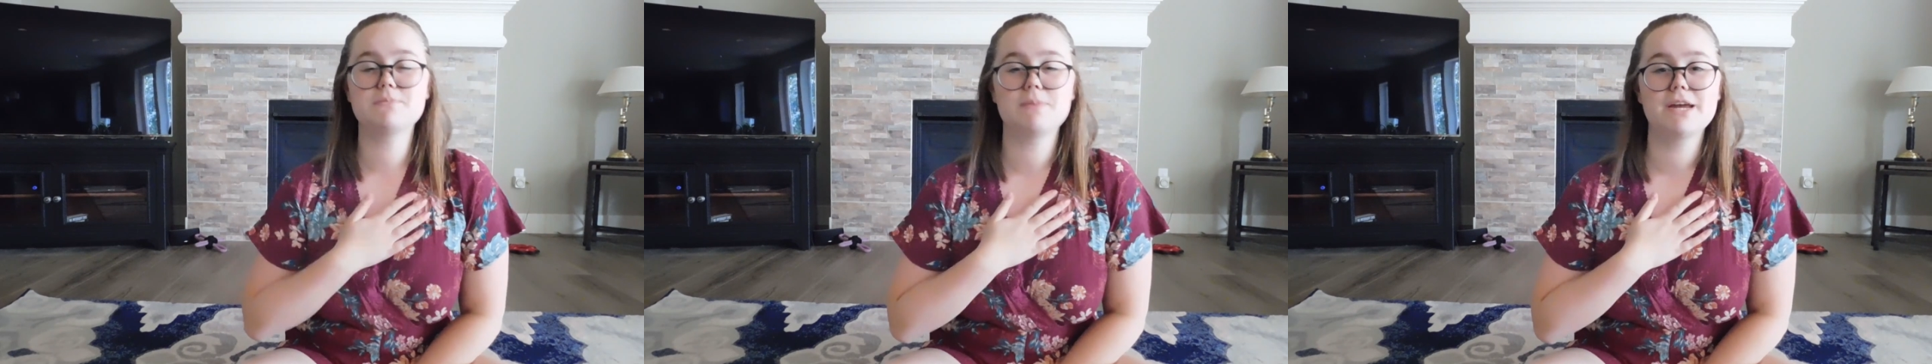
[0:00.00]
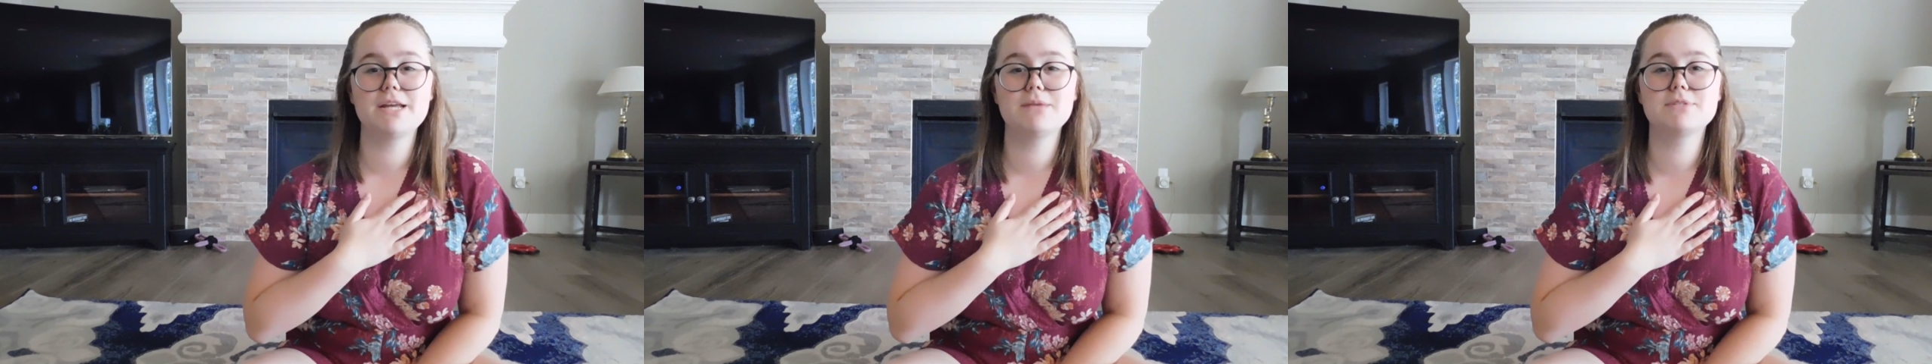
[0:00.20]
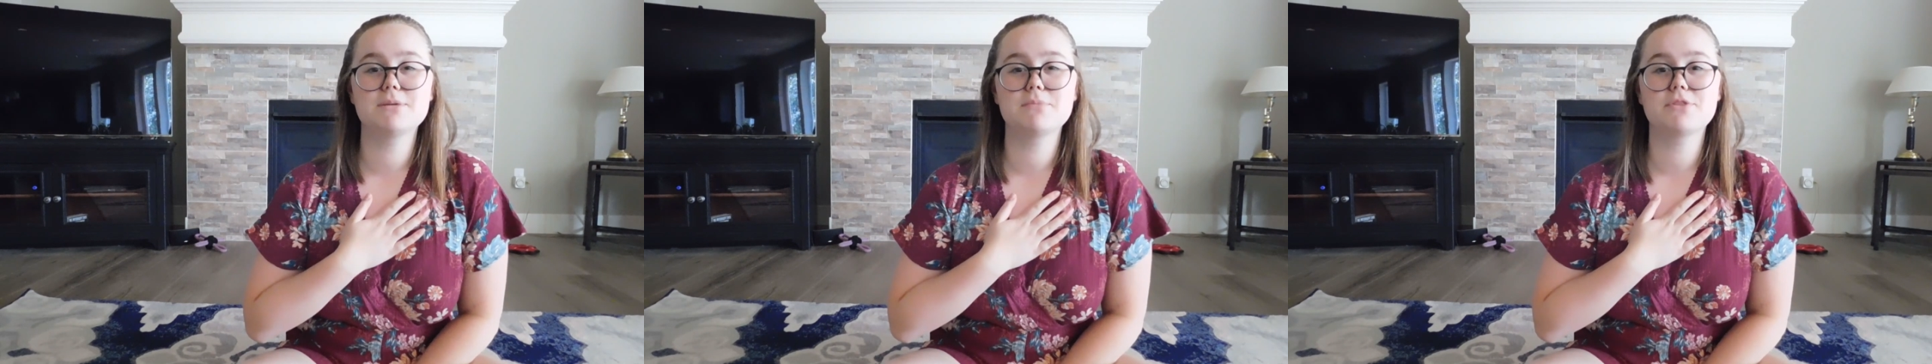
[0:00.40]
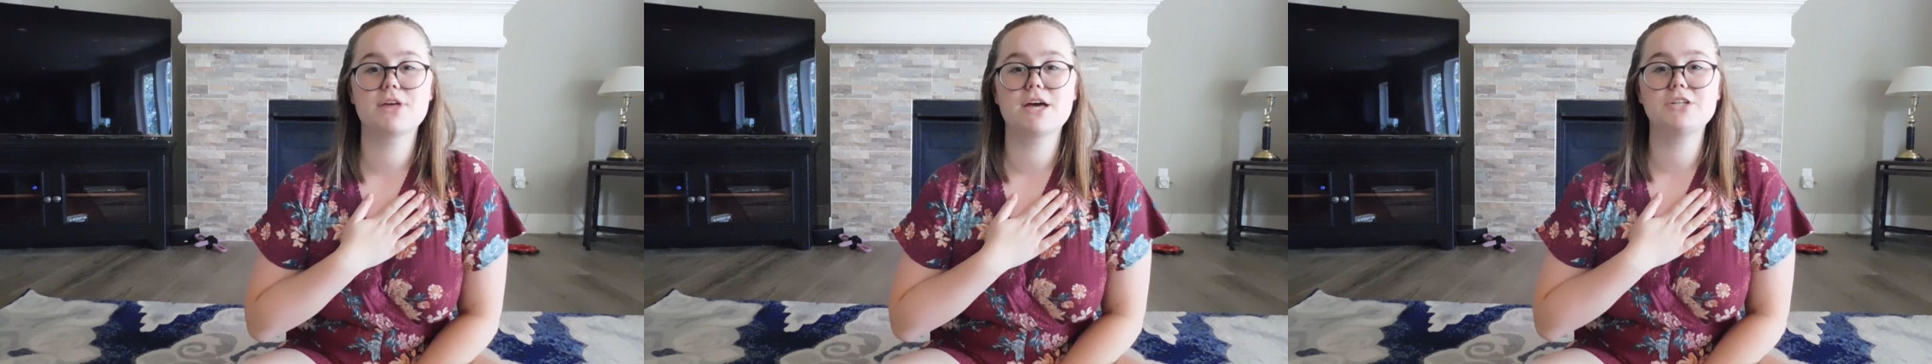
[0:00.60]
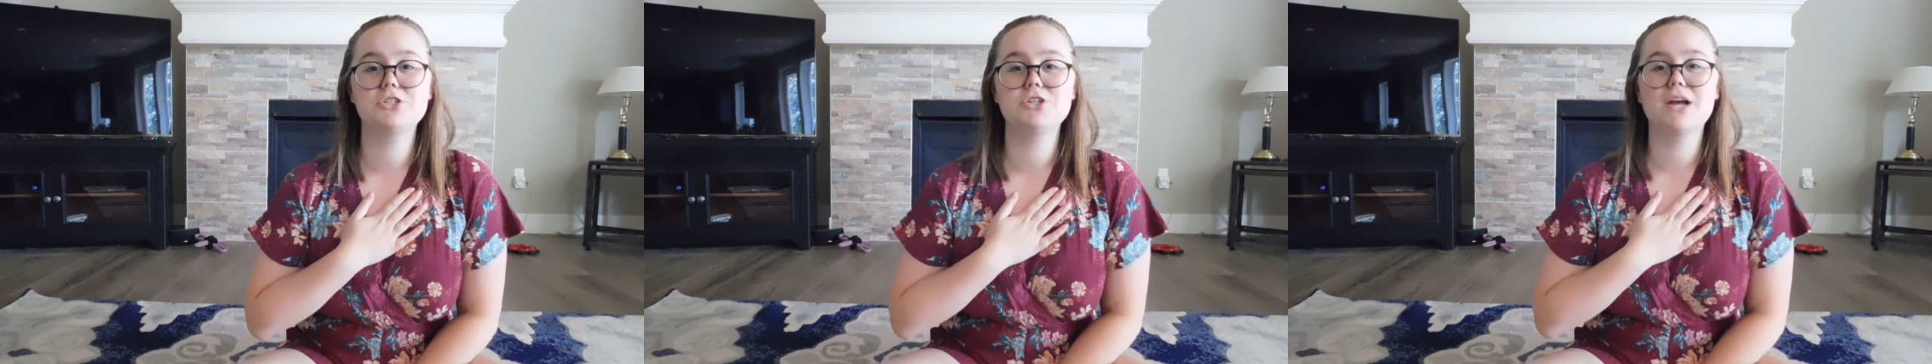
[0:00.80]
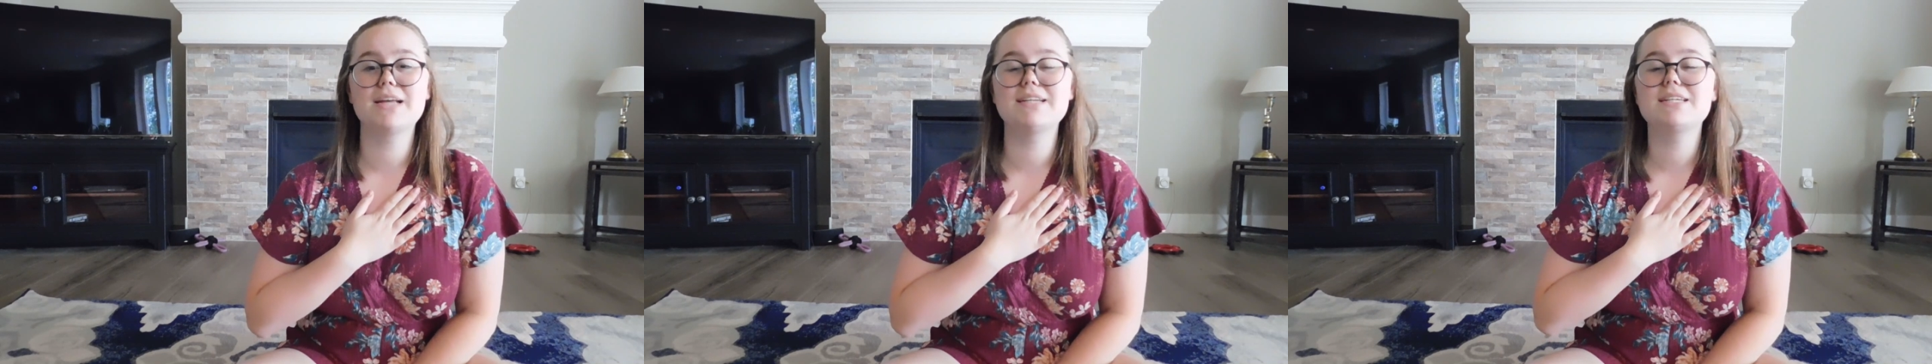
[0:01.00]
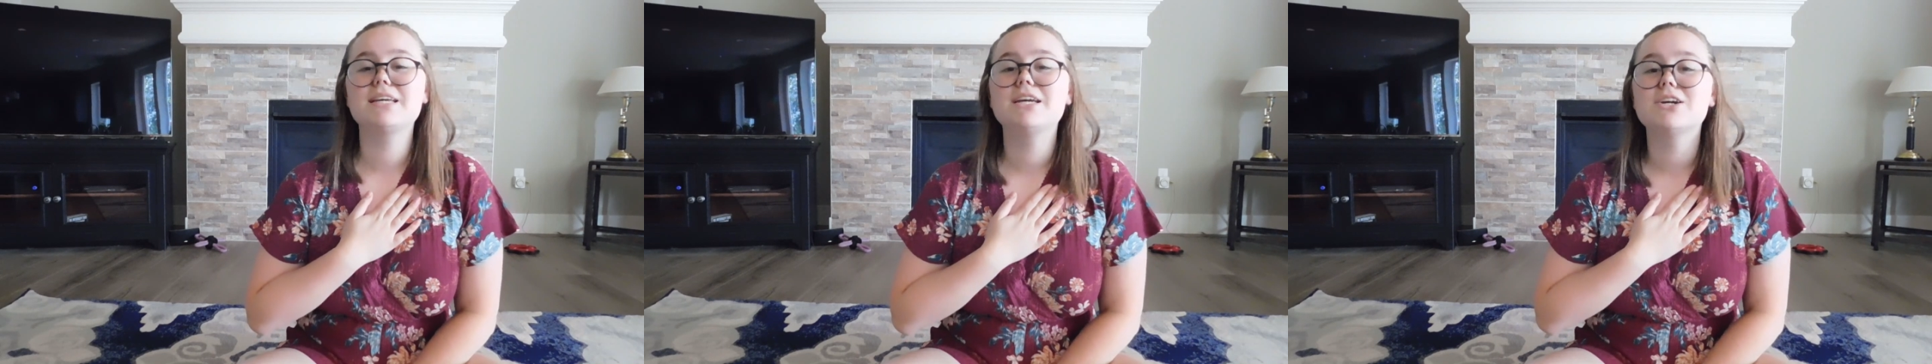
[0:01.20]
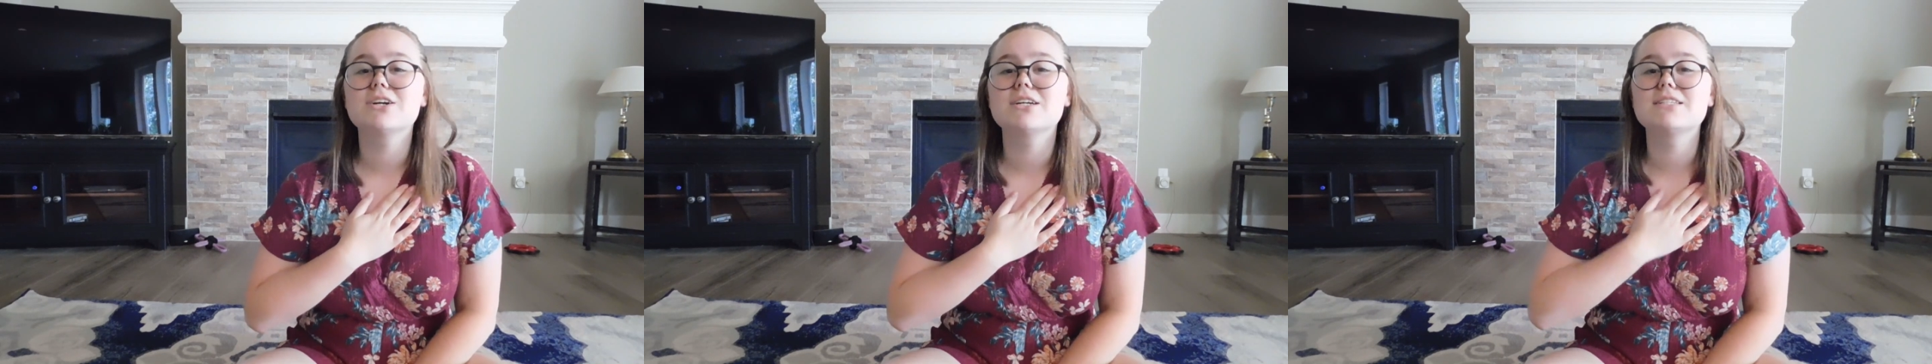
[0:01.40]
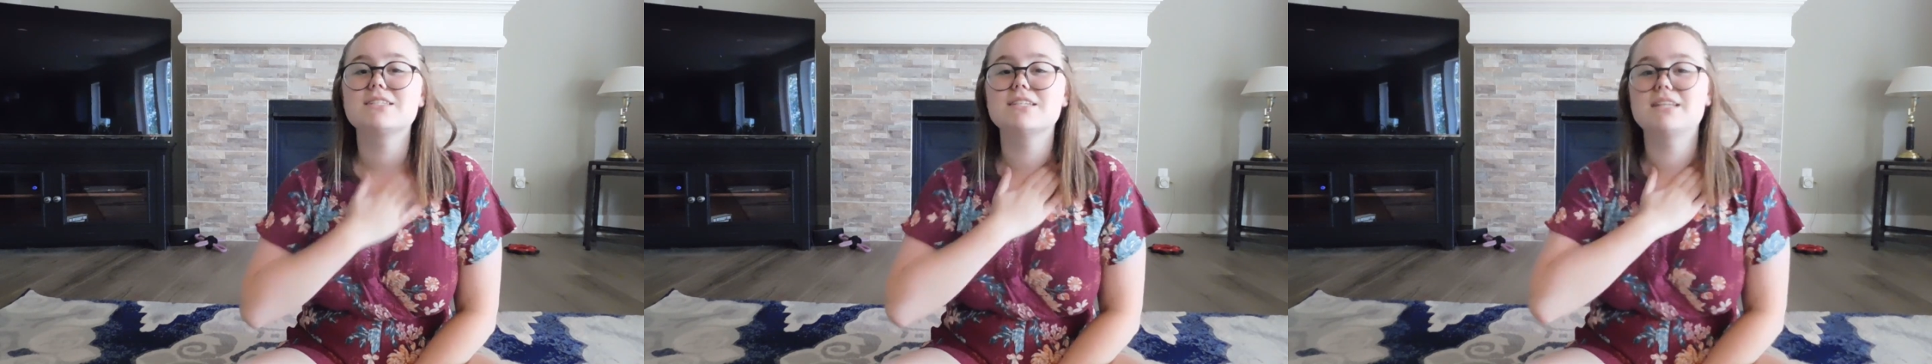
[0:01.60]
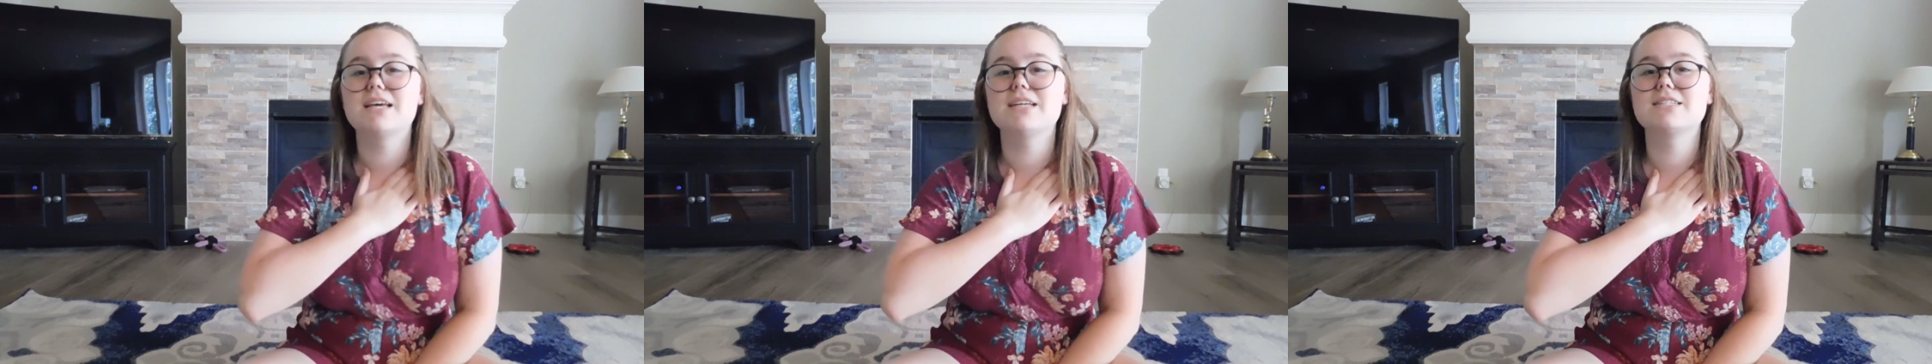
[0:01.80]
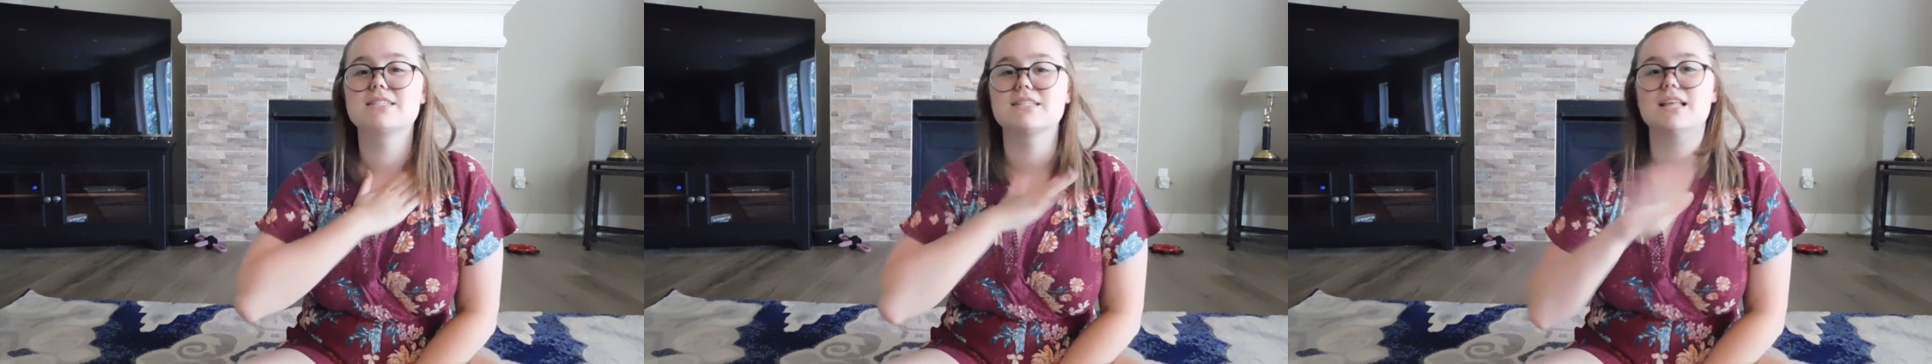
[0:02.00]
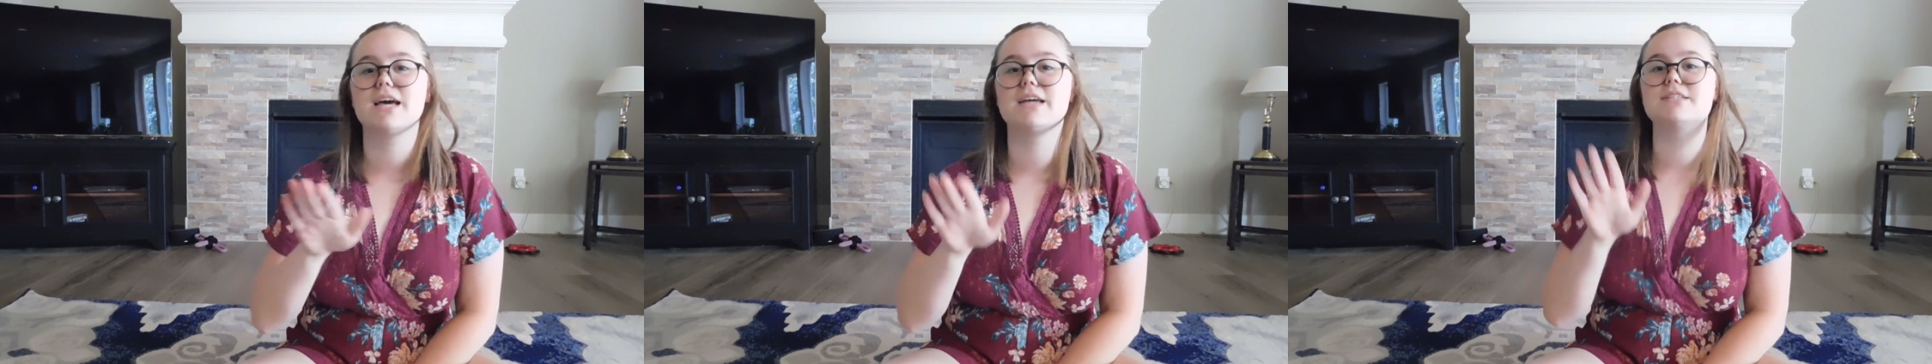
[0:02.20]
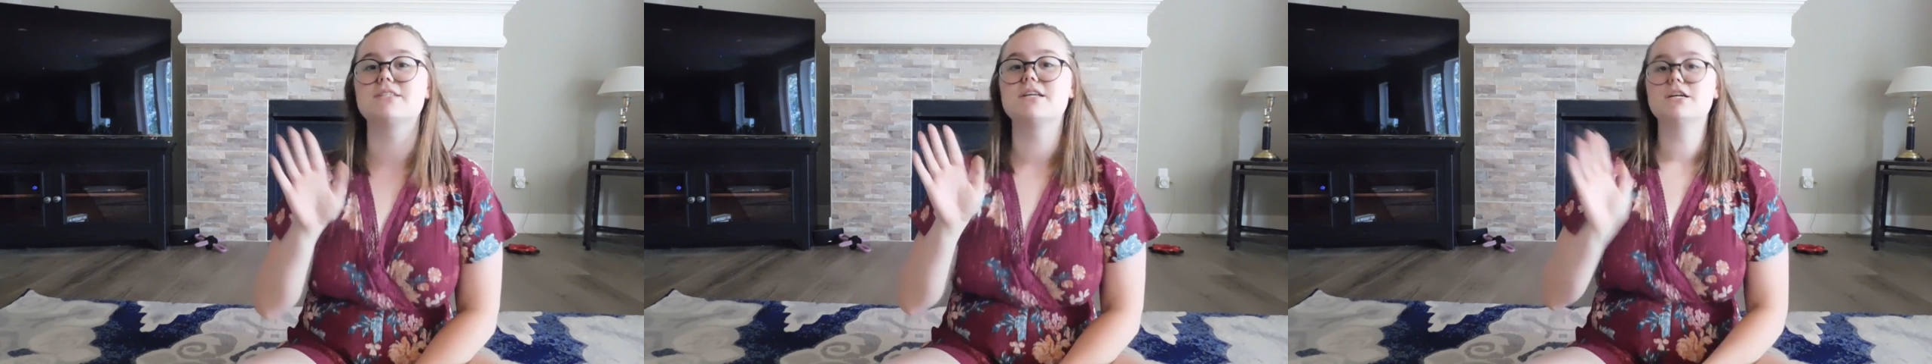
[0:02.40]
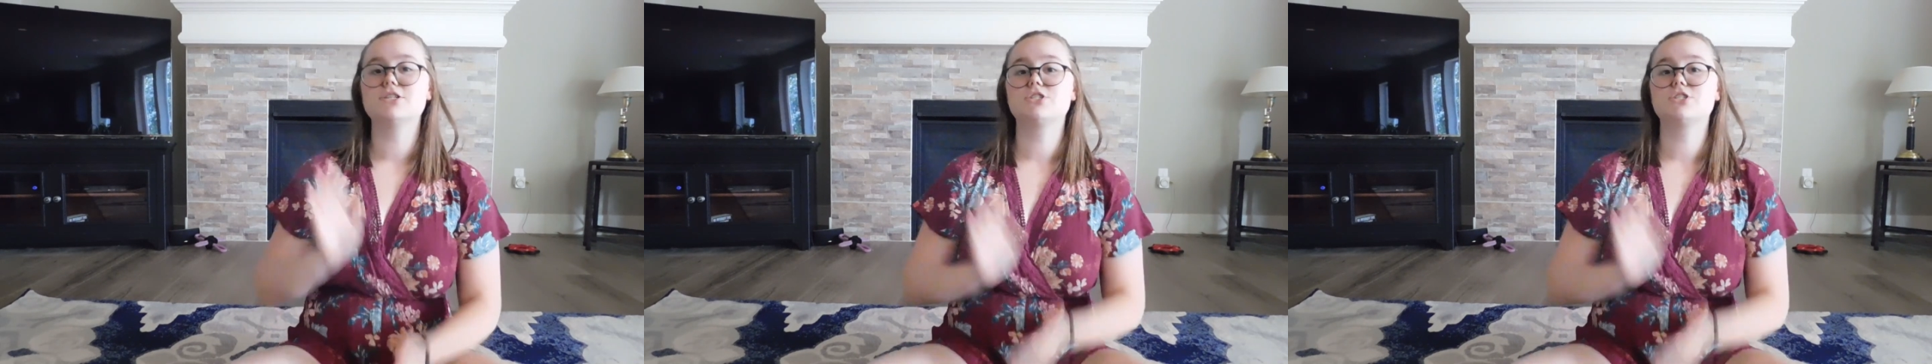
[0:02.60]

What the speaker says: my name is Amber Thatcher and here is today's slice.